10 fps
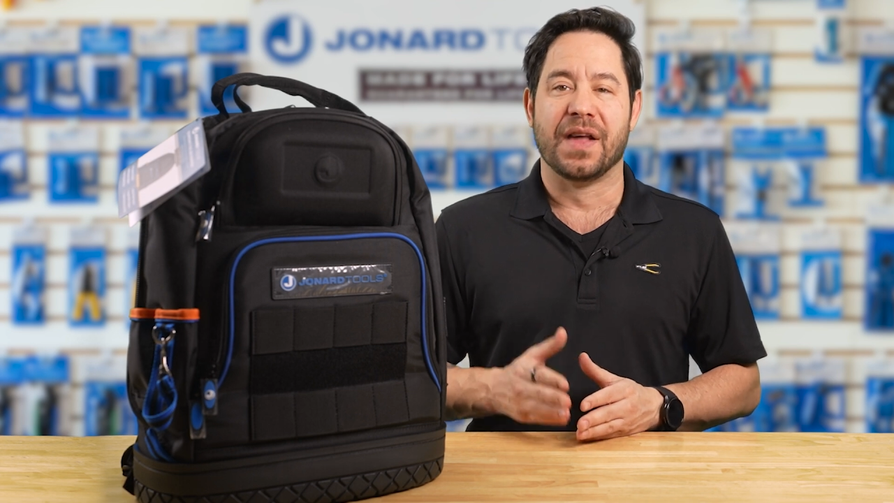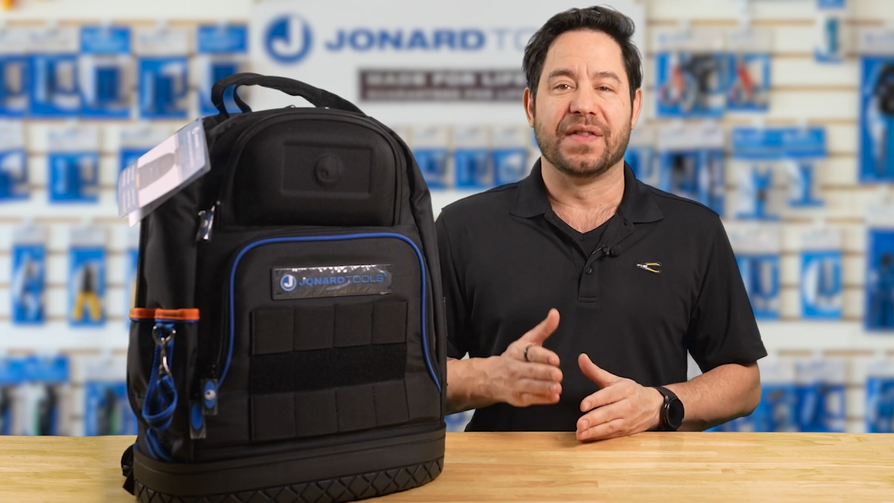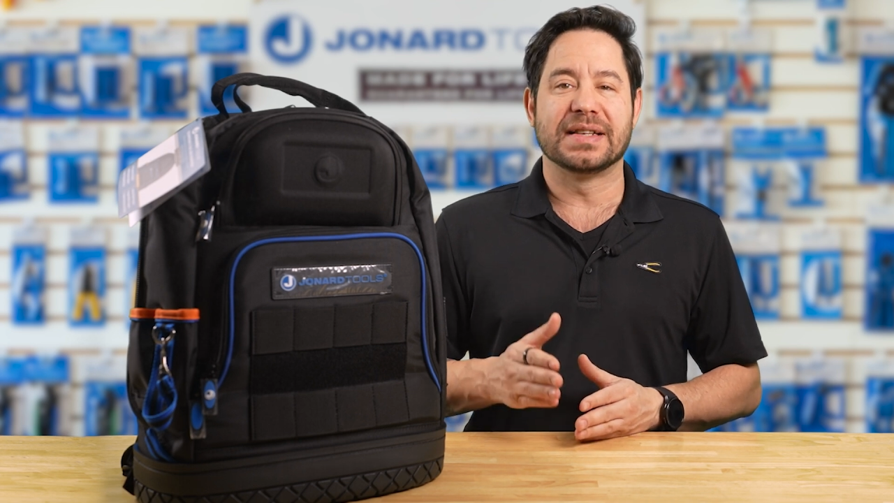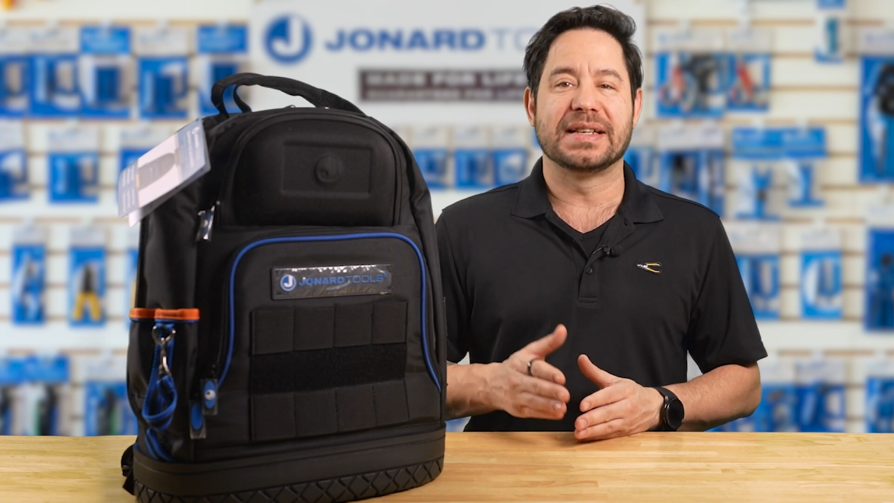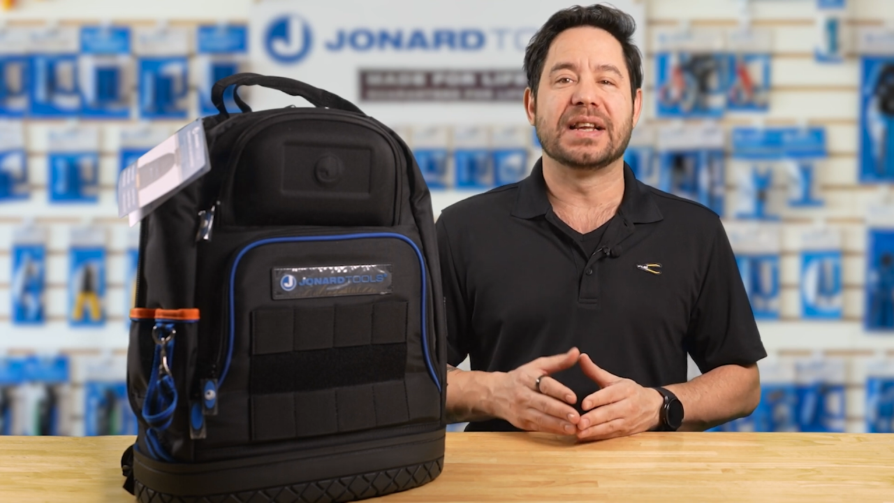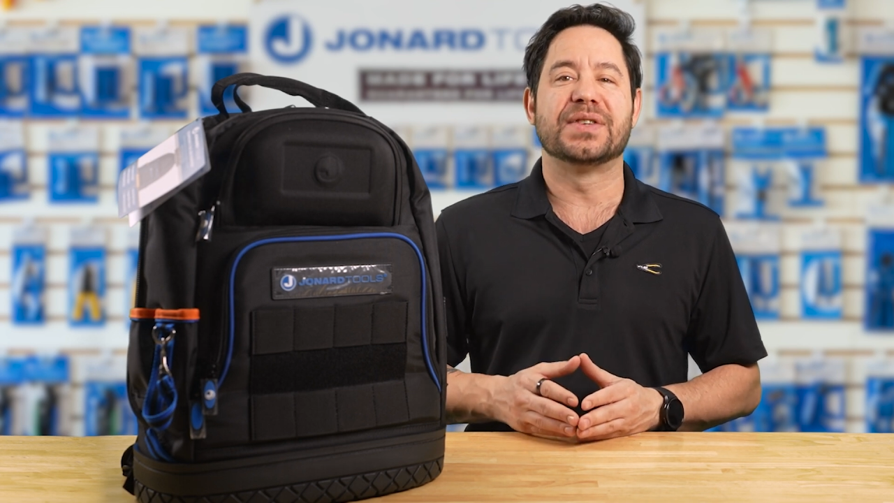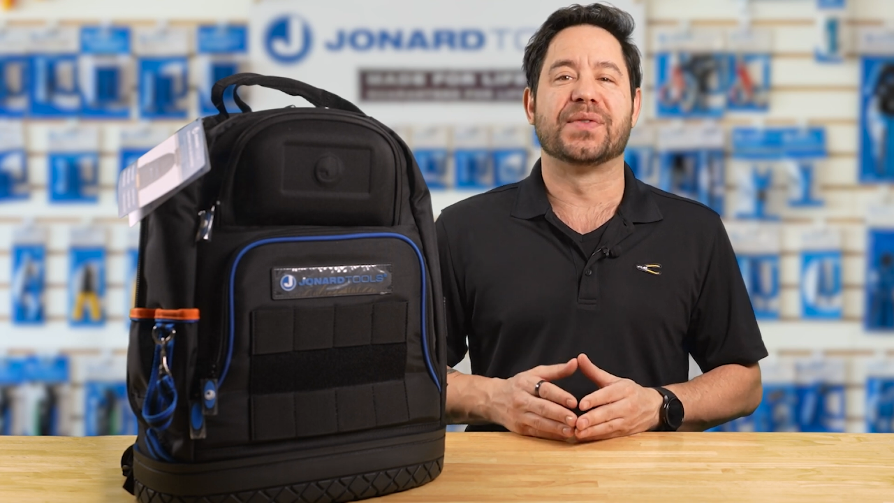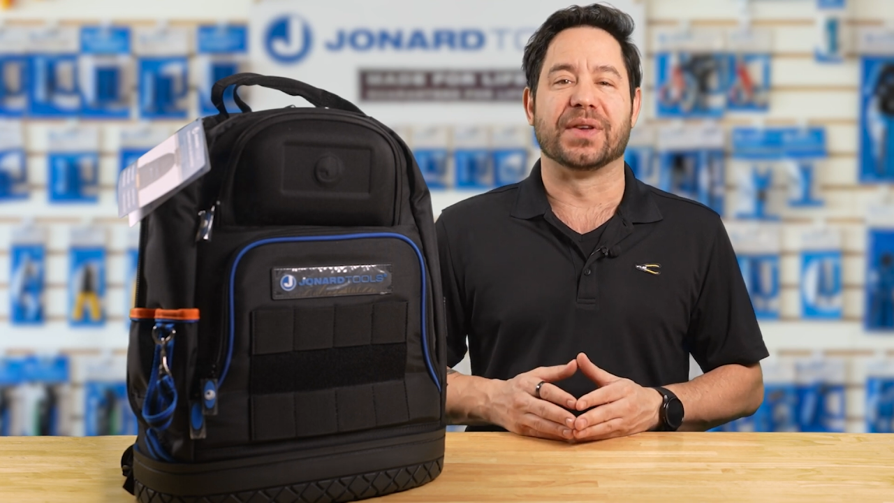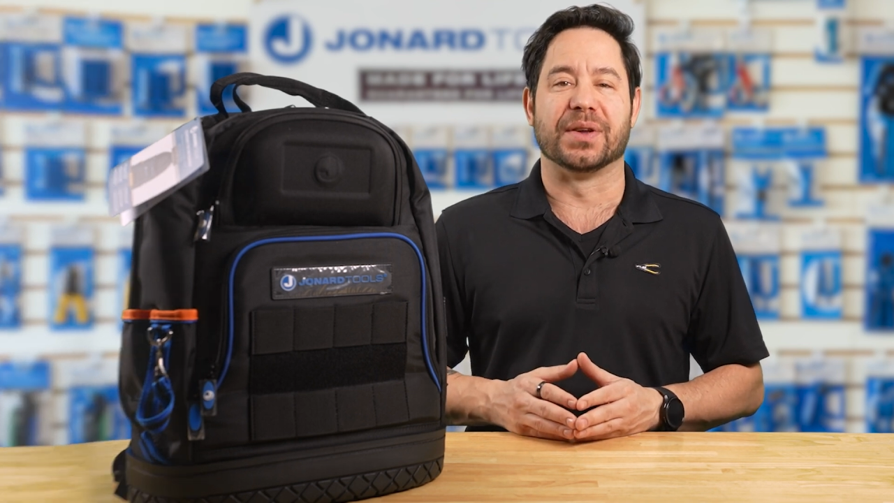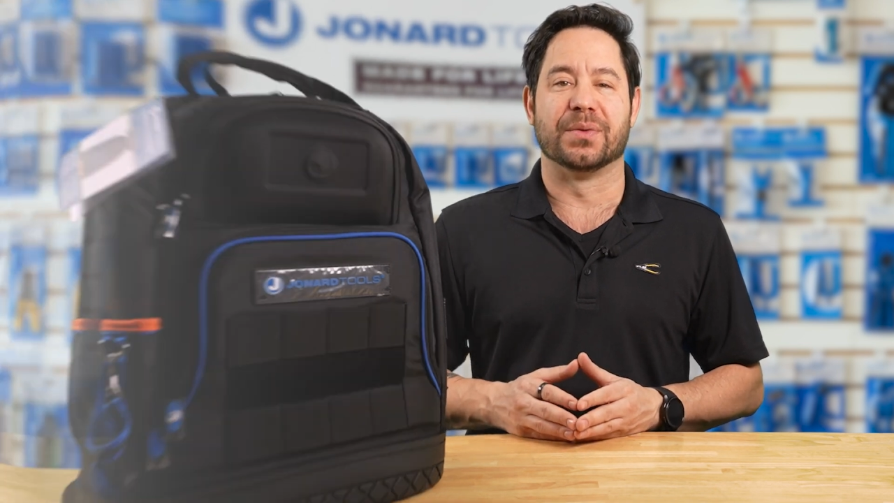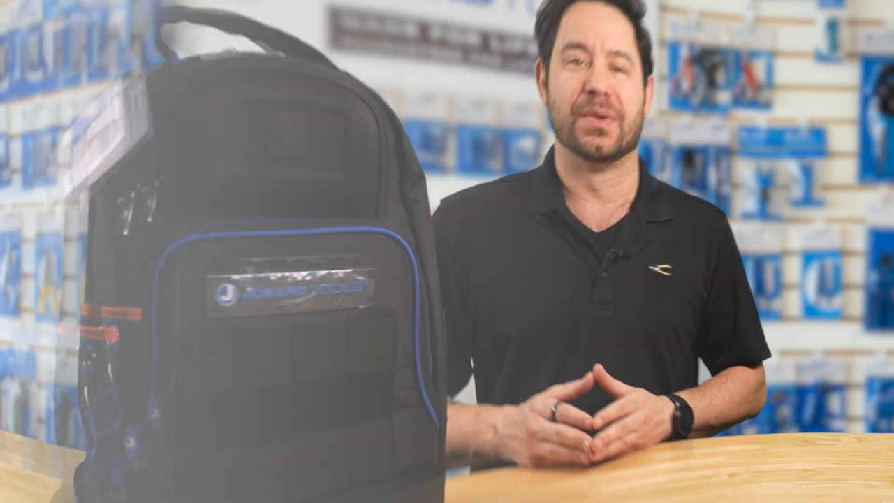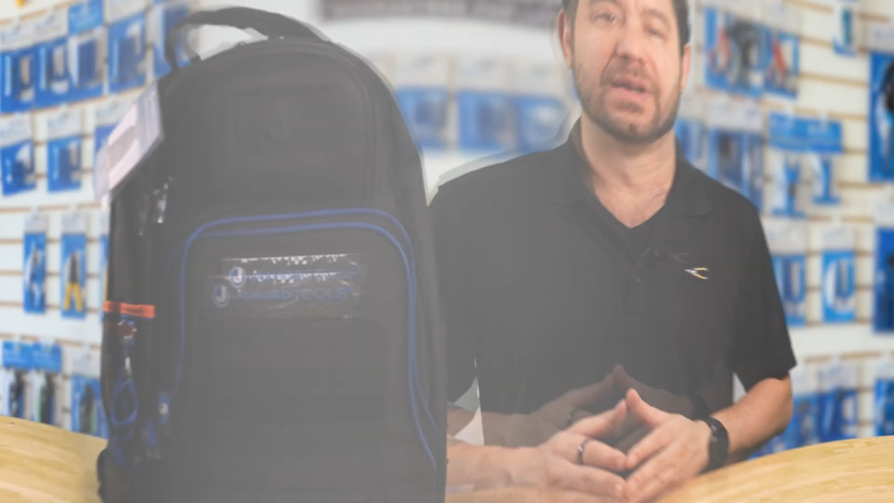this kit is for you.